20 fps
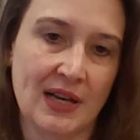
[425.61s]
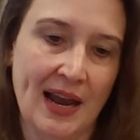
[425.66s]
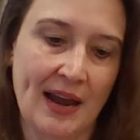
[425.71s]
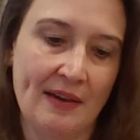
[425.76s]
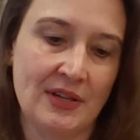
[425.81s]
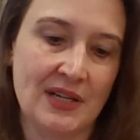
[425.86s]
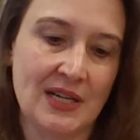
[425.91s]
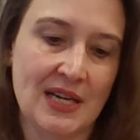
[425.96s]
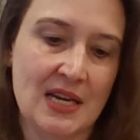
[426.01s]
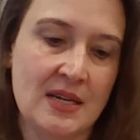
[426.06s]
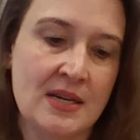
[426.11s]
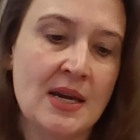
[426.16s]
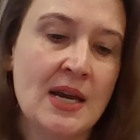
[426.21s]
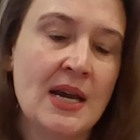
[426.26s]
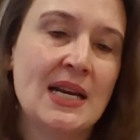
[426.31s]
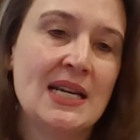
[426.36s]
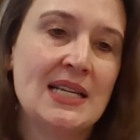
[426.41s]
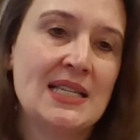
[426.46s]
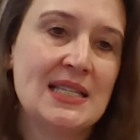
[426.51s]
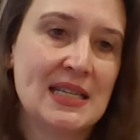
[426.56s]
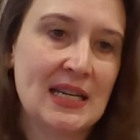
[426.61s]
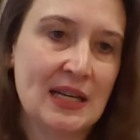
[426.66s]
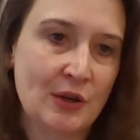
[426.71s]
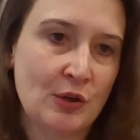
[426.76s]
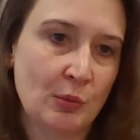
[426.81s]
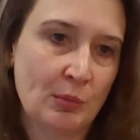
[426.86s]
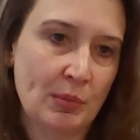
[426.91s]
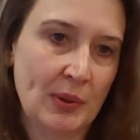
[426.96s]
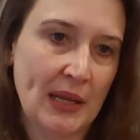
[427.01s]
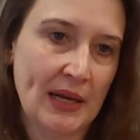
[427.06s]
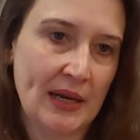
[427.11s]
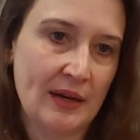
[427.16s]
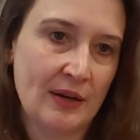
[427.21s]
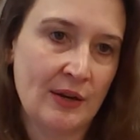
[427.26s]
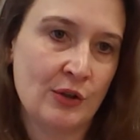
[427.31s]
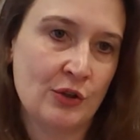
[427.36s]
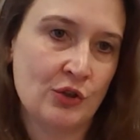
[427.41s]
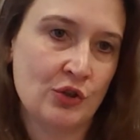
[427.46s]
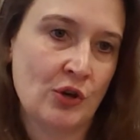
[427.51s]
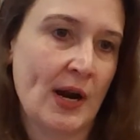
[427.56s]
Having a single
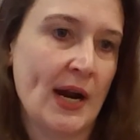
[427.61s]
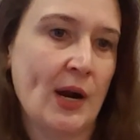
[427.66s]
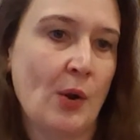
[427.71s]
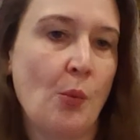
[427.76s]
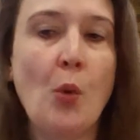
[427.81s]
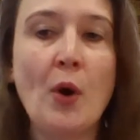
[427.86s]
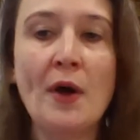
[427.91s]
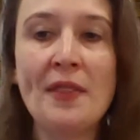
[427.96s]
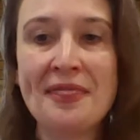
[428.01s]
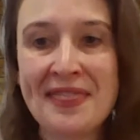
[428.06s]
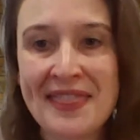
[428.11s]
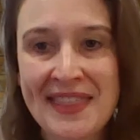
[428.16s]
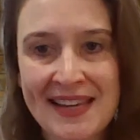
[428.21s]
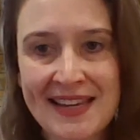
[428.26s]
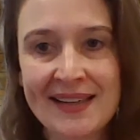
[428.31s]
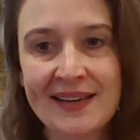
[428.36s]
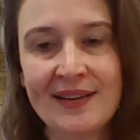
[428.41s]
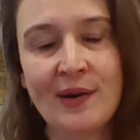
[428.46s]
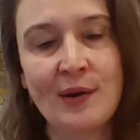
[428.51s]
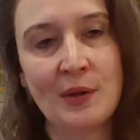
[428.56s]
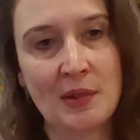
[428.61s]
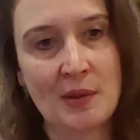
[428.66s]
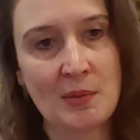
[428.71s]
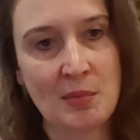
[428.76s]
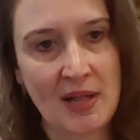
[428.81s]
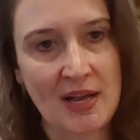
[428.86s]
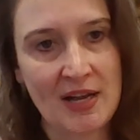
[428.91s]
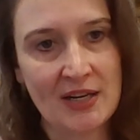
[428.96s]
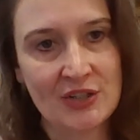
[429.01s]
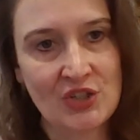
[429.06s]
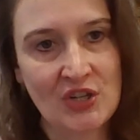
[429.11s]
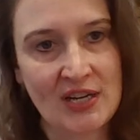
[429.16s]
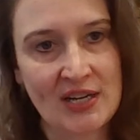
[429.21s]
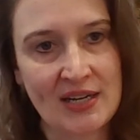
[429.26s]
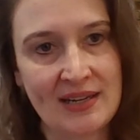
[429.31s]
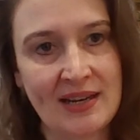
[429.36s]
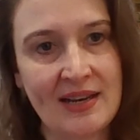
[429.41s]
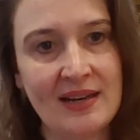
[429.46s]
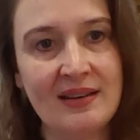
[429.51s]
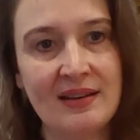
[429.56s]
player track one thing on the
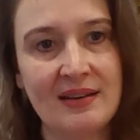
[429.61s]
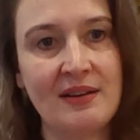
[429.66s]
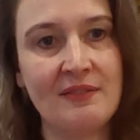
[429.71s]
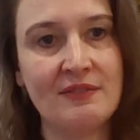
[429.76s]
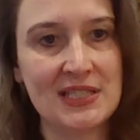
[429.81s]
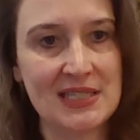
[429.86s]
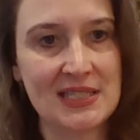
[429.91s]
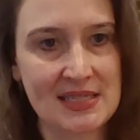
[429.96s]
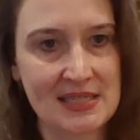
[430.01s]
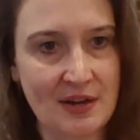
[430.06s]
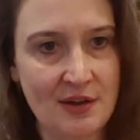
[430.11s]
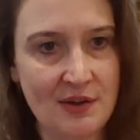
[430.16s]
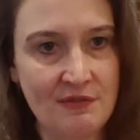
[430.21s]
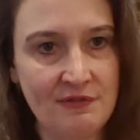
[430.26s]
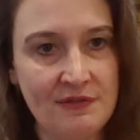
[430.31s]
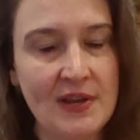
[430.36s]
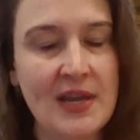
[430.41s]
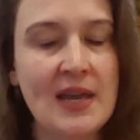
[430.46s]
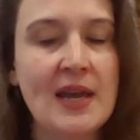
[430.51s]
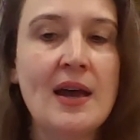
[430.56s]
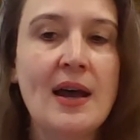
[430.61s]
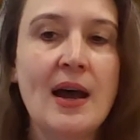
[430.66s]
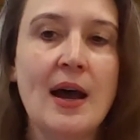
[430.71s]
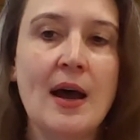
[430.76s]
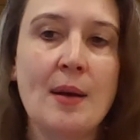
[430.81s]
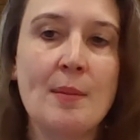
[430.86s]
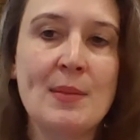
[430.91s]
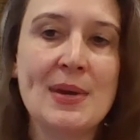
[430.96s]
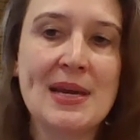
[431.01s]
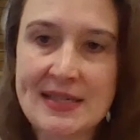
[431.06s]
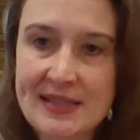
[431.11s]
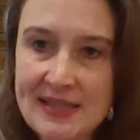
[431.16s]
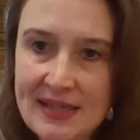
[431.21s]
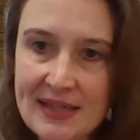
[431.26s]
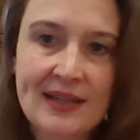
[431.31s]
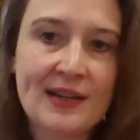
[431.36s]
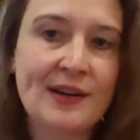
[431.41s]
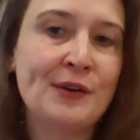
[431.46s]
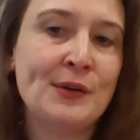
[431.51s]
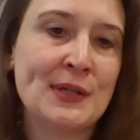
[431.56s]
blockchain in and of itself
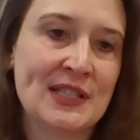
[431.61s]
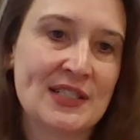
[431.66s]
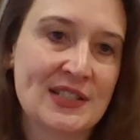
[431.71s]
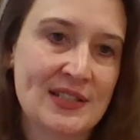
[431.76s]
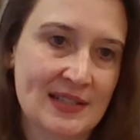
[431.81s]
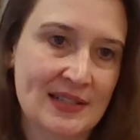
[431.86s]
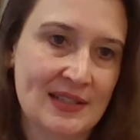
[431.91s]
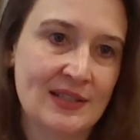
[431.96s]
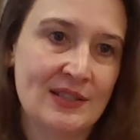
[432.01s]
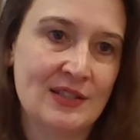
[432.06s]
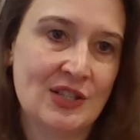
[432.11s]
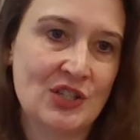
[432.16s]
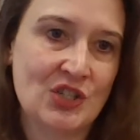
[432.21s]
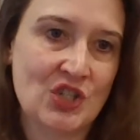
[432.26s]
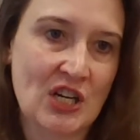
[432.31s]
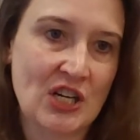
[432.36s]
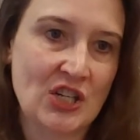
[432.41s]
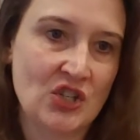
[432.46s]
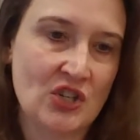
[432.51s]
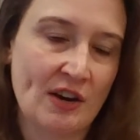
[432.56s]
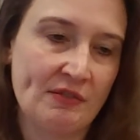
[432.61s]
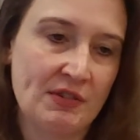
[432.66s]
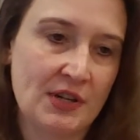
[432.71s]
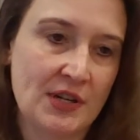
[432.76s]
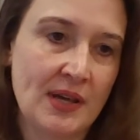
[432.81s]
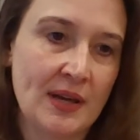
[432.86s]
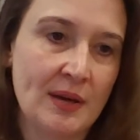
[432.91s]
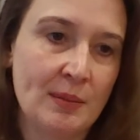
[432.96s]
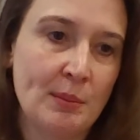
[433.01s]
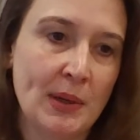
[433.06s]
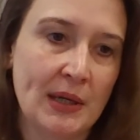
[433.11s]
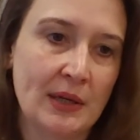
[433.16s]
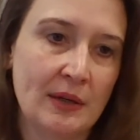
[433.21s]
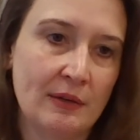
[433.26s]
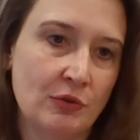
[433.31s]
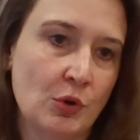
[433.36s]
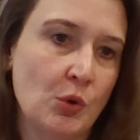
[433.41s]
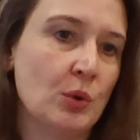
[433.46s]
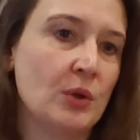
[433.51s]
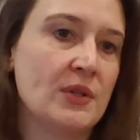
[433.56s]
isn't going to change everything, but
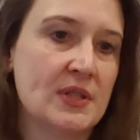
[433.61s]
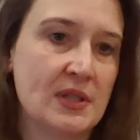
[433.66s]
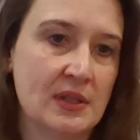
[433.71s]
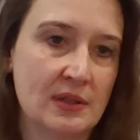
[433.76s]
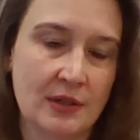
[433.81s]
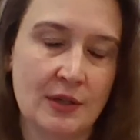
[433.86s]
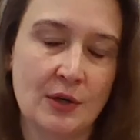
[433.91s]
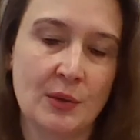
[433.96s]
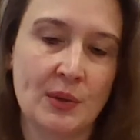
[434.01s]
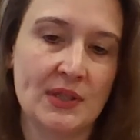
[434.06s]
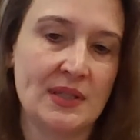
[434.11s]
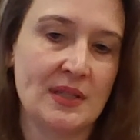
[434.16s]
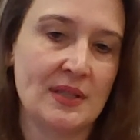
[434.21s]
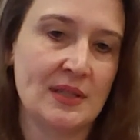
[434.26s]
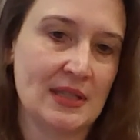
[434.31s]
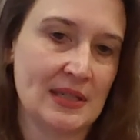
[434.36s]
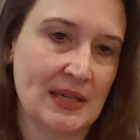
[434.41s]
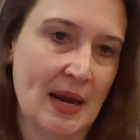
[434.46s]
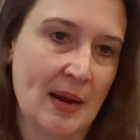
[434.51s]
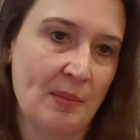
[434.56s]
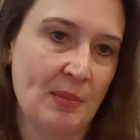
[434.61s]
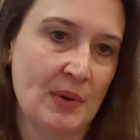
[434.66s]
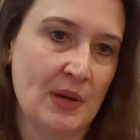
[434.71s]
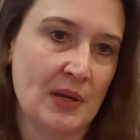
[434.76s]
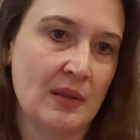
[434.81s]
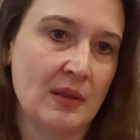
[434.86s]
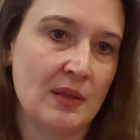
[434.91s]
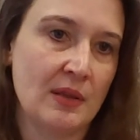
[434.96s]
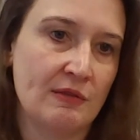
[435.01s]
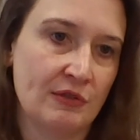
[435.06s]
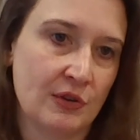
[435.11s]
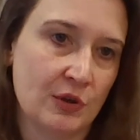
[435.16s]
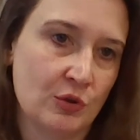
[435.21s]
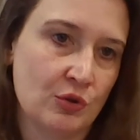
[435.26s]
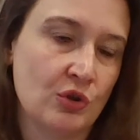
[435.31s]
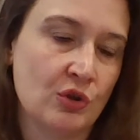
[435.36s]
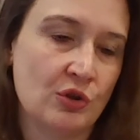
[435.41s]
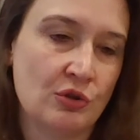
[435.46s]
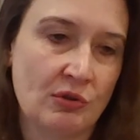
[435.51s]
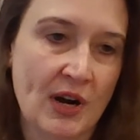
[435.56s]
of course, it's a step in the
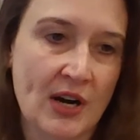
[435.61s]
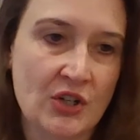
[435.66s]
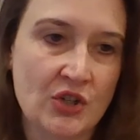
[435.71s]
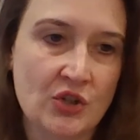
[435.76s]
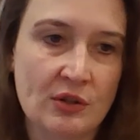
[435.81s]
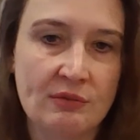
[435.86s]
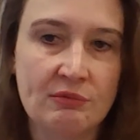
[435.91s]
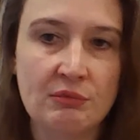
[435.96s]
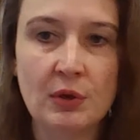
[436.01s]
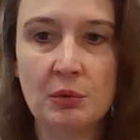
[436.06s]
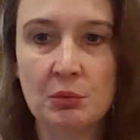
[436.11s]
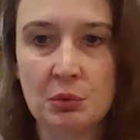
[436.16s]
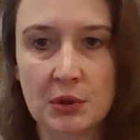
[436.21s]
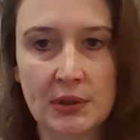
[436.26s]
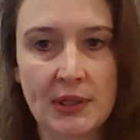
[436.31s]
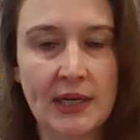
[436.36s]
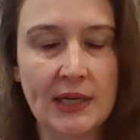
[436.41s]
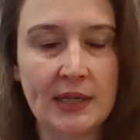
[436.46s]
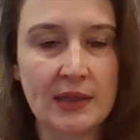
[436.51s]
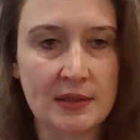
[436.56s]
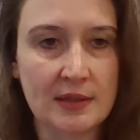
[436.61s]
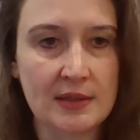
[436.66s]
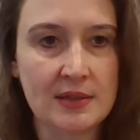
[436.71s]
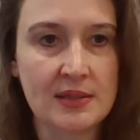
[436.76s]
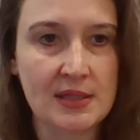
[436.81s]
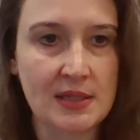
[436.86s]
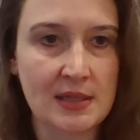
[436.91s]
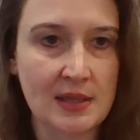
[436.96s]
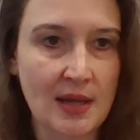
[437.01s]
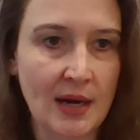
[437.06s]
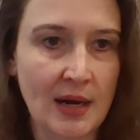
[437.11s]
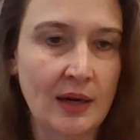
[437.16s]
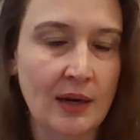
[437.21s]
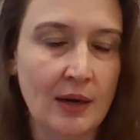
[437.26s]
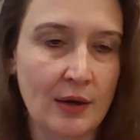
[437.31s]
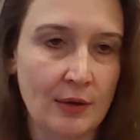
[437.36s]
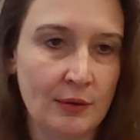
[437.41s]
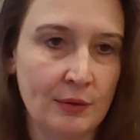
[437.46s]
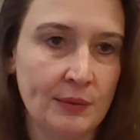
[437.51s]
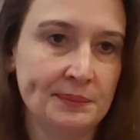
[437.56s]
future direction of where we're likely to see that
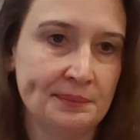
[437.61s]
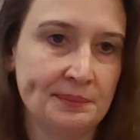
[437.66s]
go.